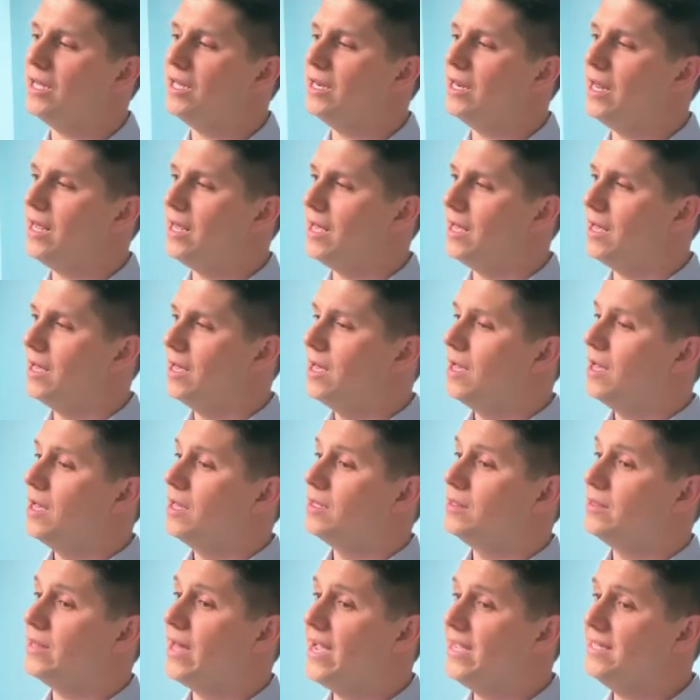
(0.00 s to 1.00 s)
in
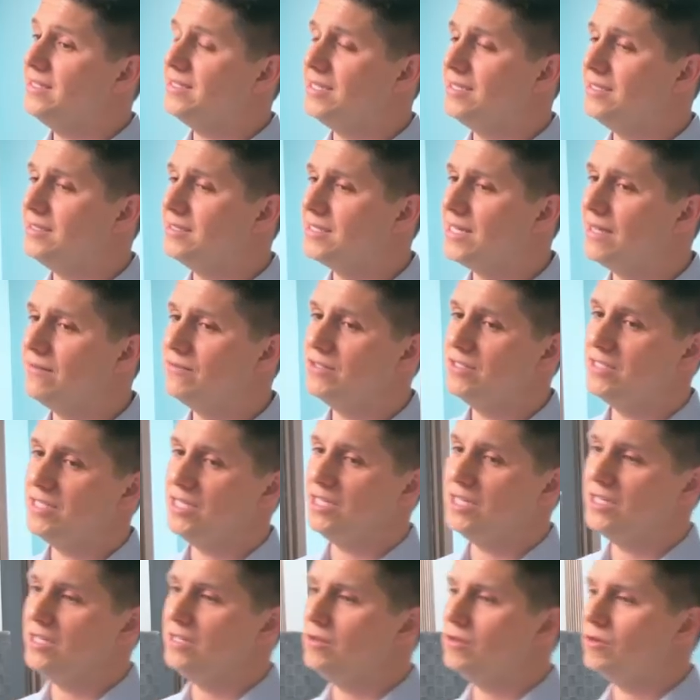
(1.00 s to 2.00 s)

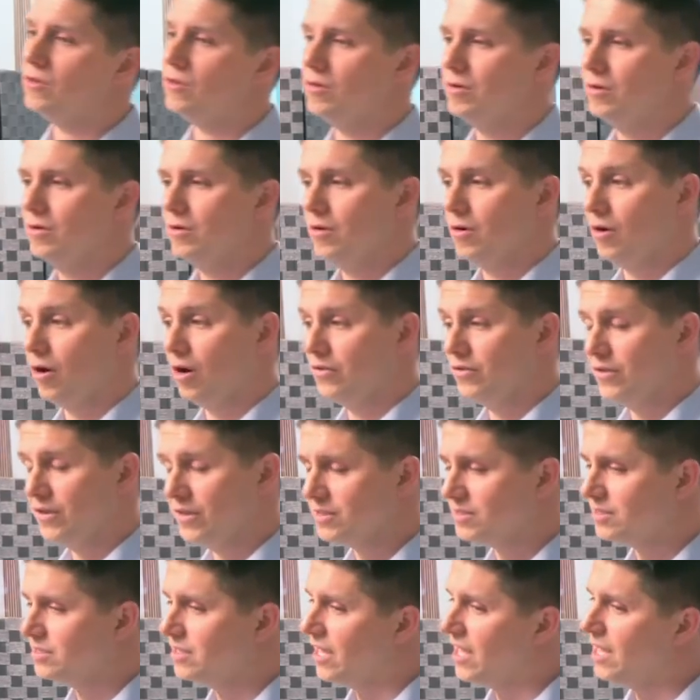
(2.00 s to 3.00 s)
1917, on
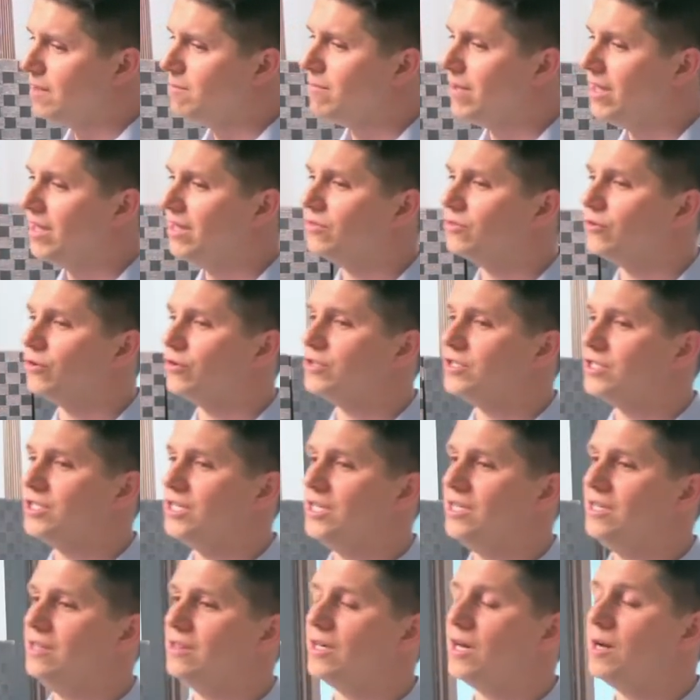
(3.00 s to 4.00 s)
this day, May
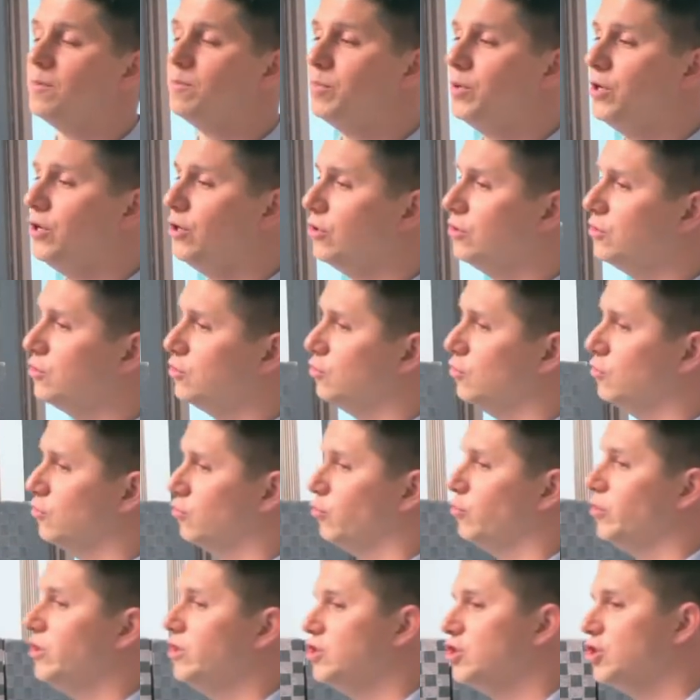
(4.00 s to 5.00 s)
13th, appeared to
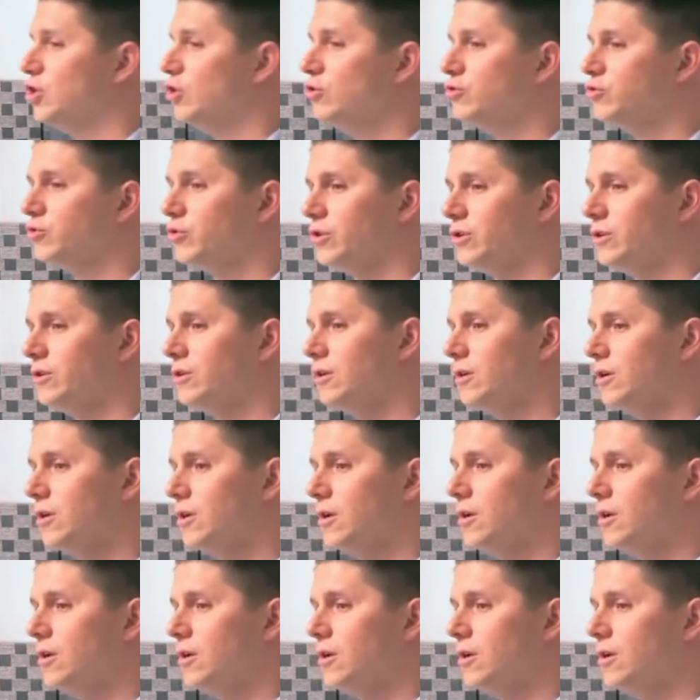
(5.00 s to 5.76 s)
three children,